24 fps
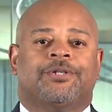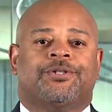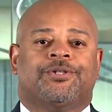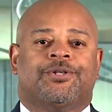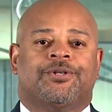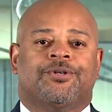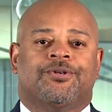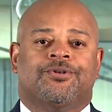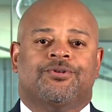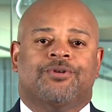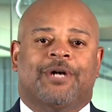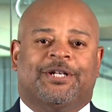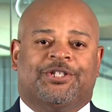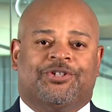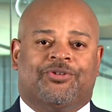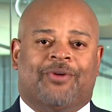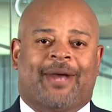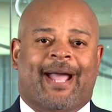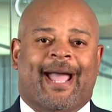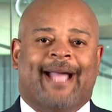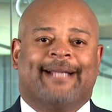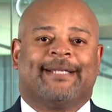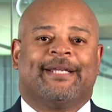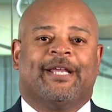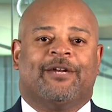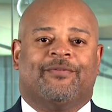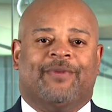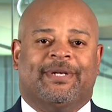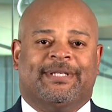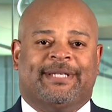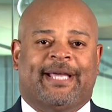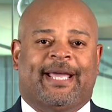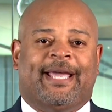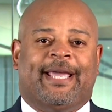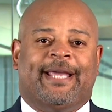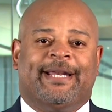to attract and
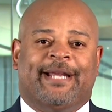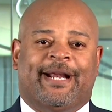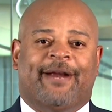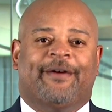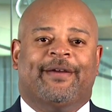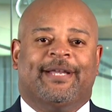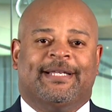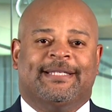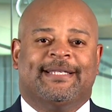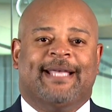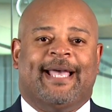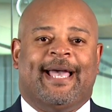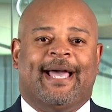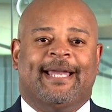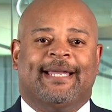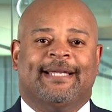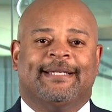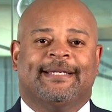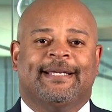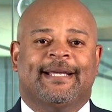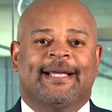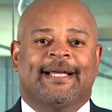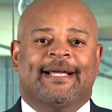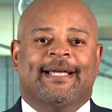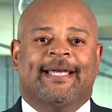retain area talent,